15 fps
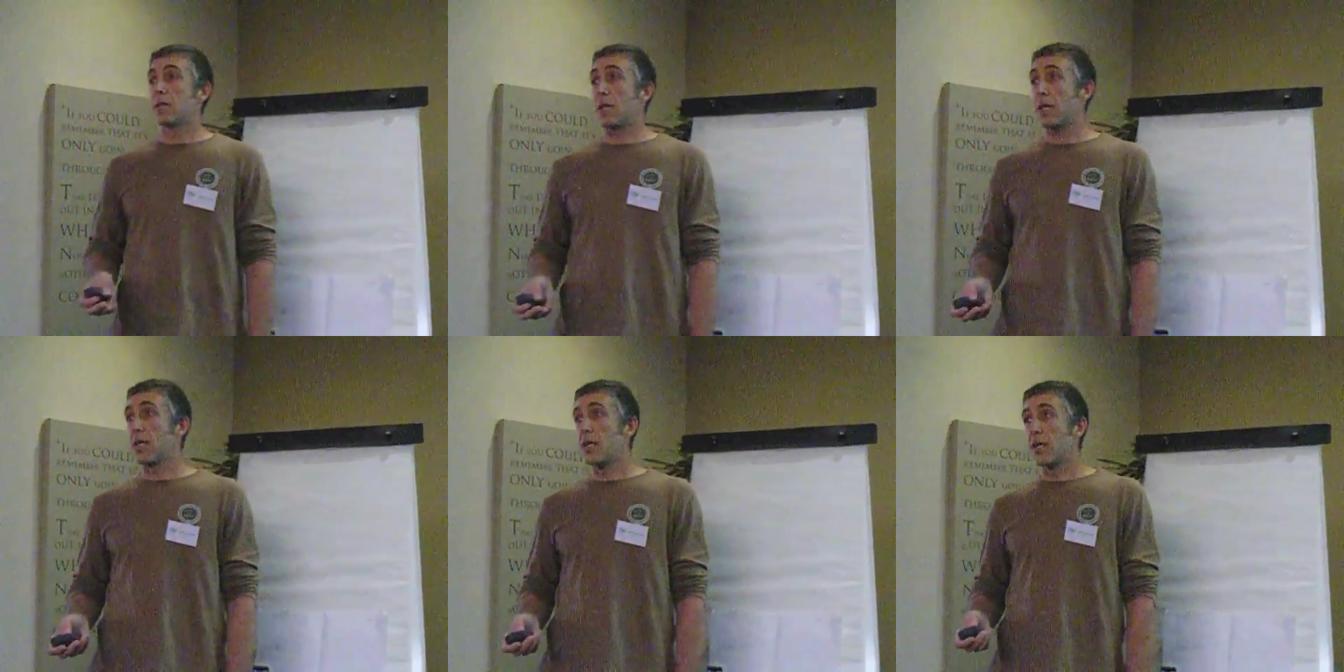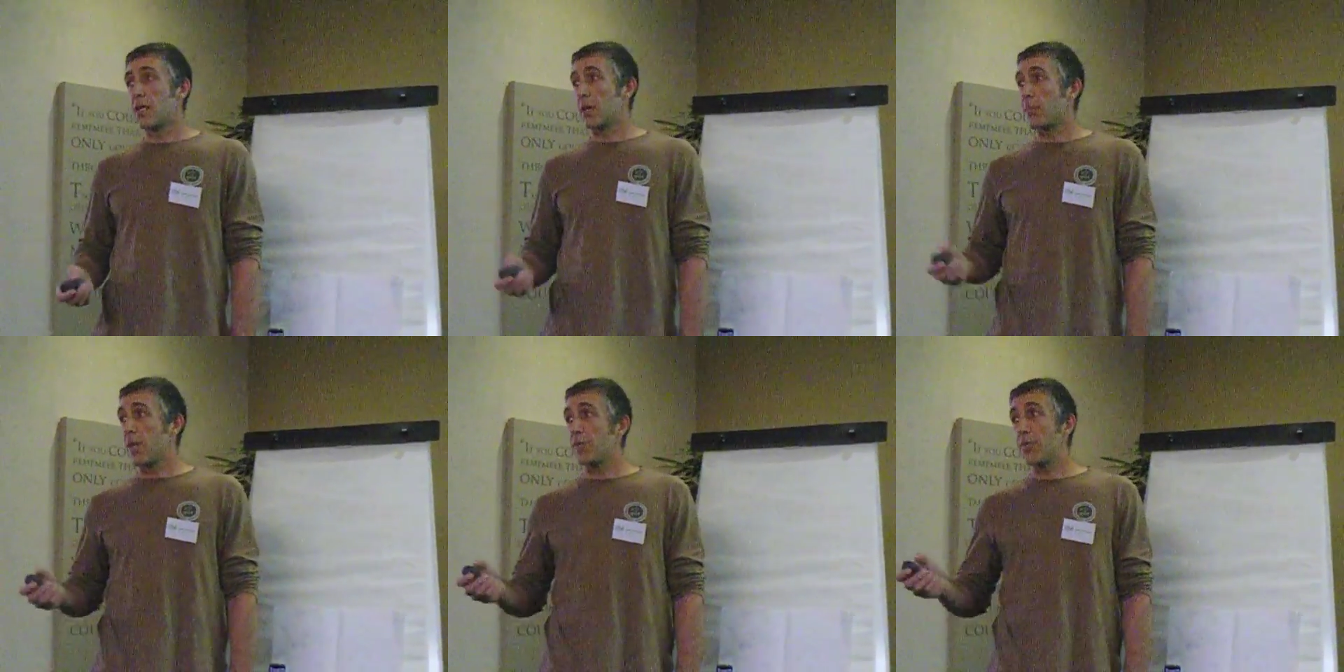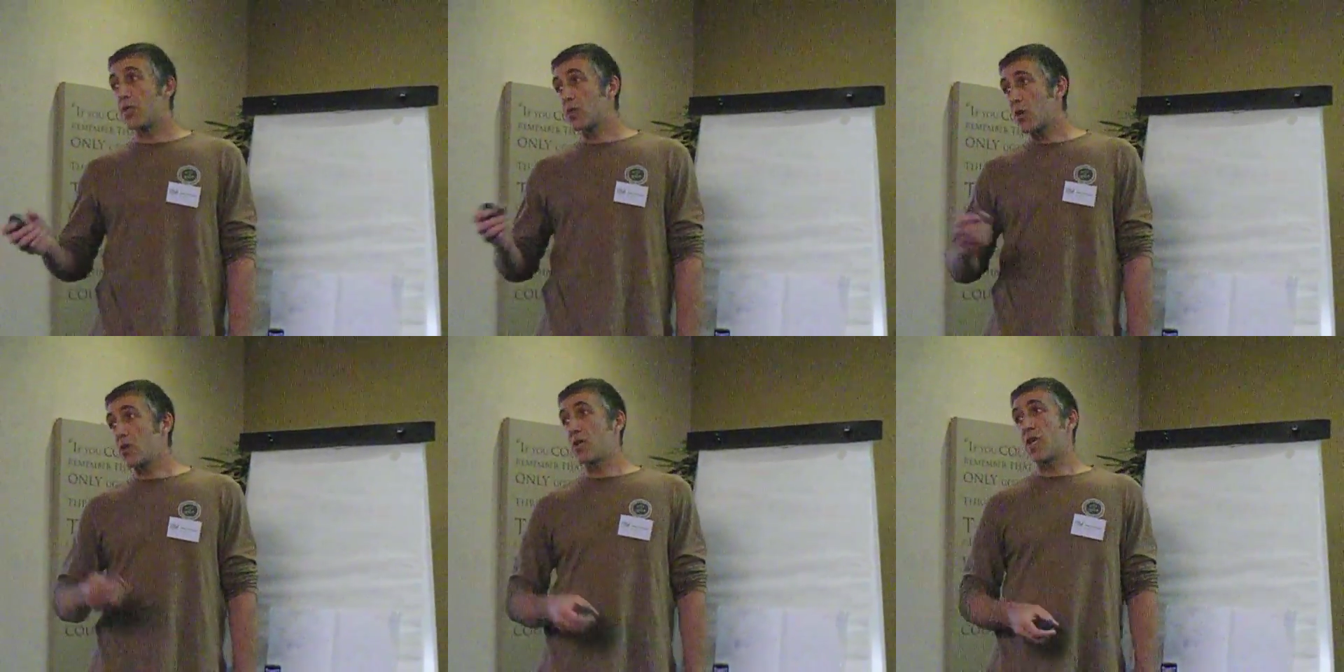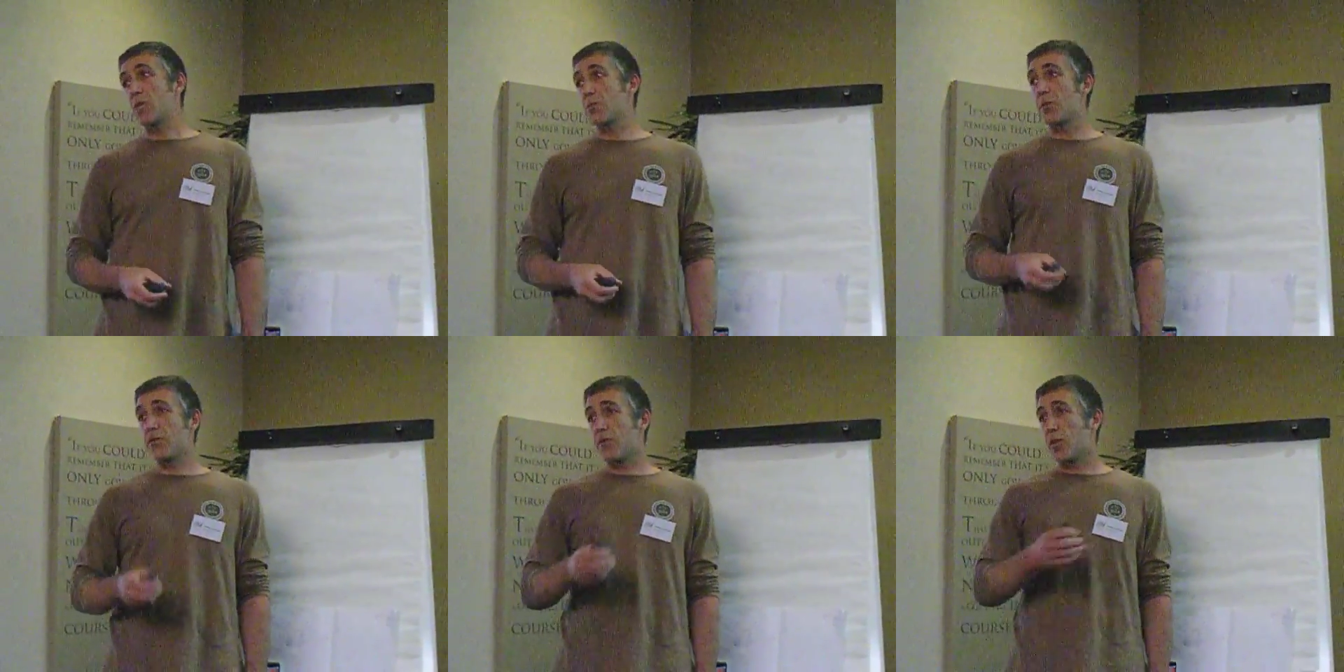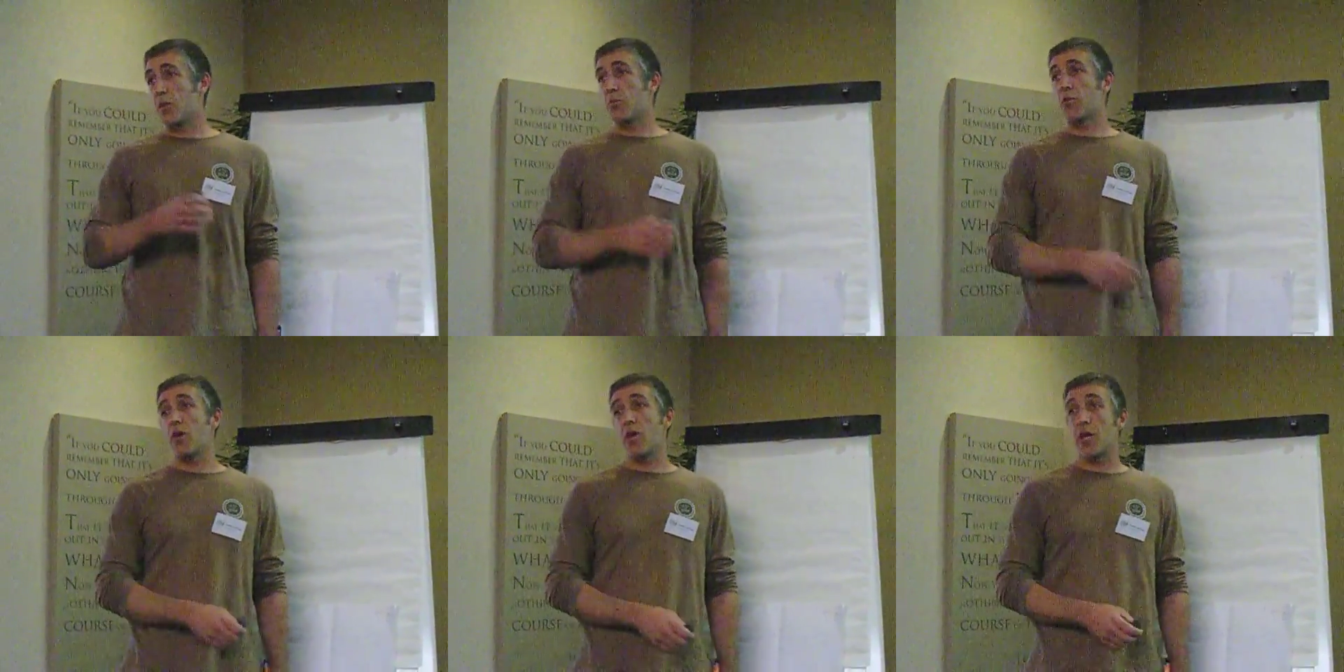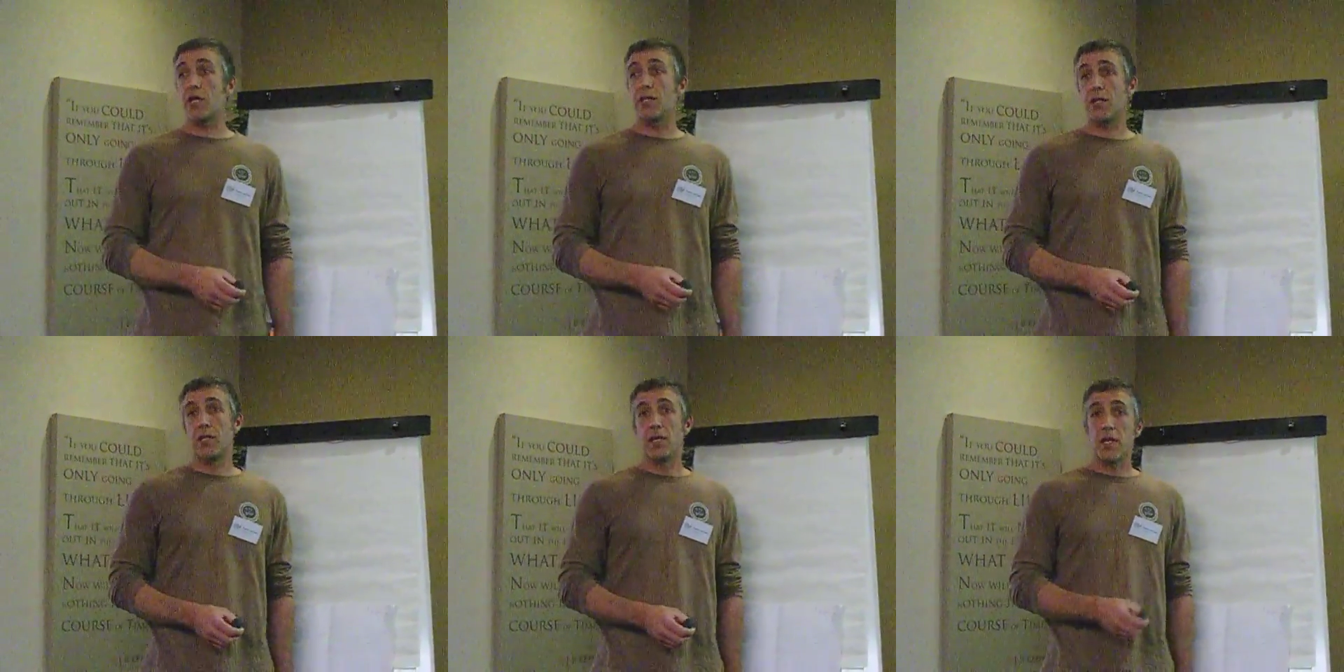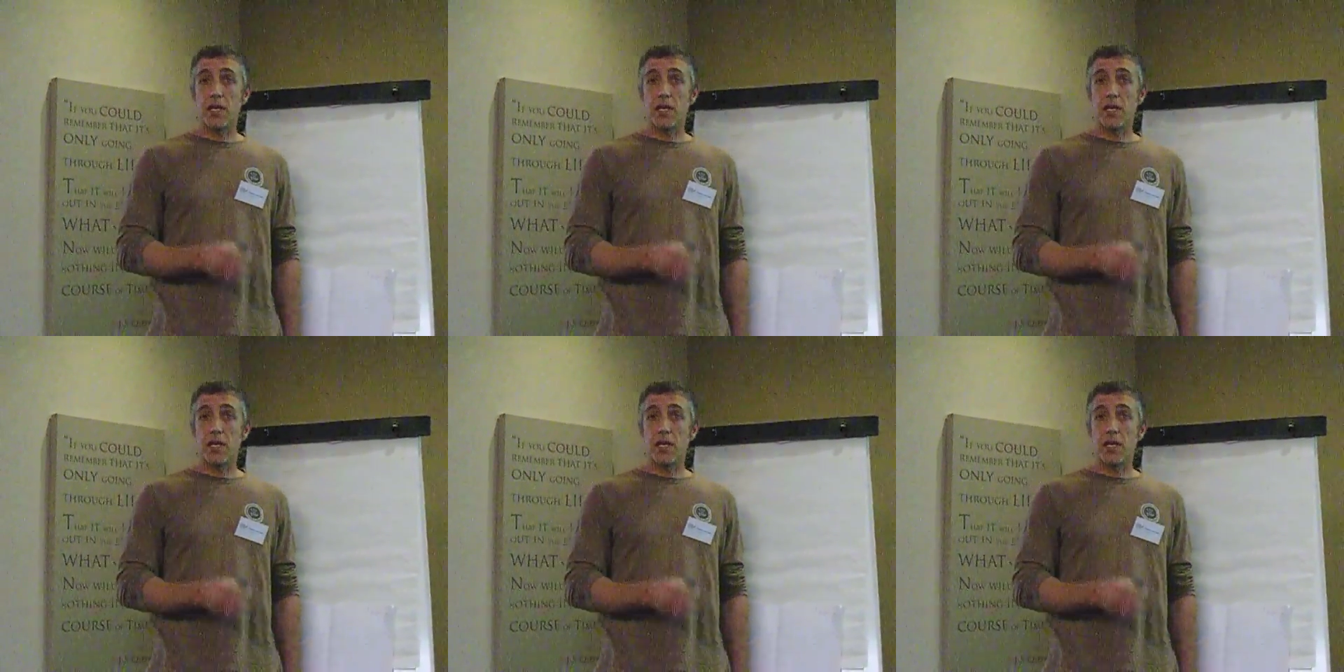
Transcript: Okay. They might be so desperate for your product,